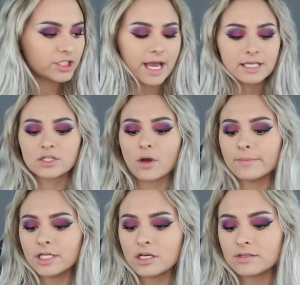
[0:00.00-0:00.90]
Yeah, so I'm
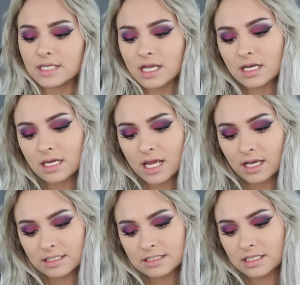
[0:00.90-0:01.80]
gonna use the
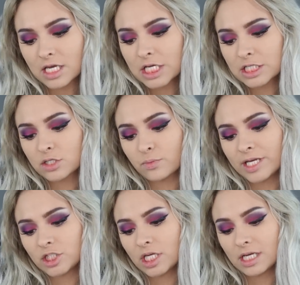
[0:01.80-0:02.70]
NYX
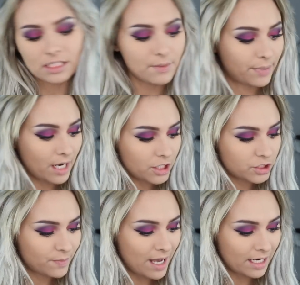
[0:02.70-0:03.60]
Sweet Cheeks
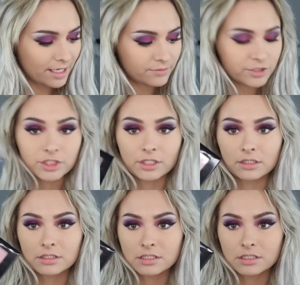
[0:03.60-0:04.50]
Blush Palette, which
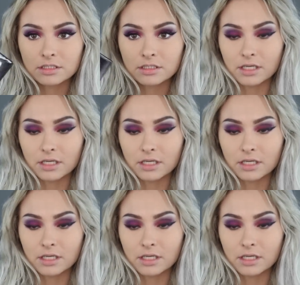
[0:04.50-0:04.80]
looks